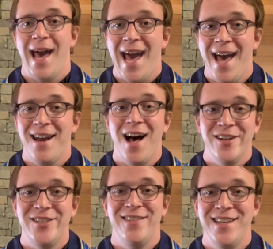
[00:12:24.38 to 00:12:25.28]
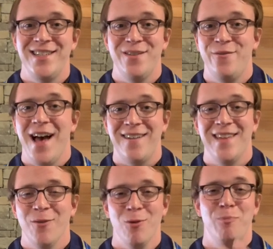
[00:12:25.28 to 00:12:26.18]
Add on to this the fact
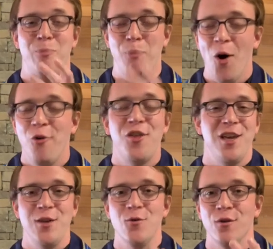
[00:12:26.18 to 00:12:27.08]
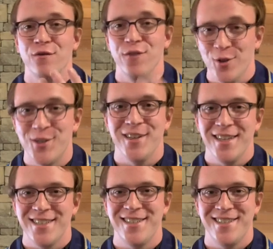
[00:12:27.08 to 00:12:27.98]
they were both
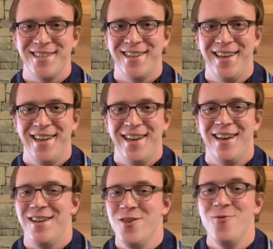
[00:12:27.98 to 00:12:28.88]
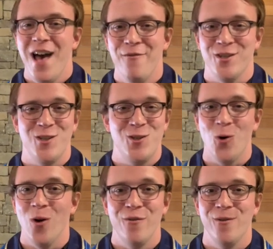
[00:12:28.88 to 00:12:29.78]
Universalists, and you have a
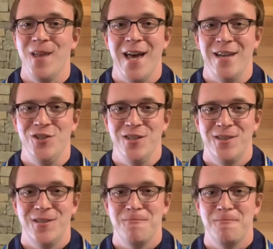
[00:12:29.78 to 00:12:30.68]
story for the ages.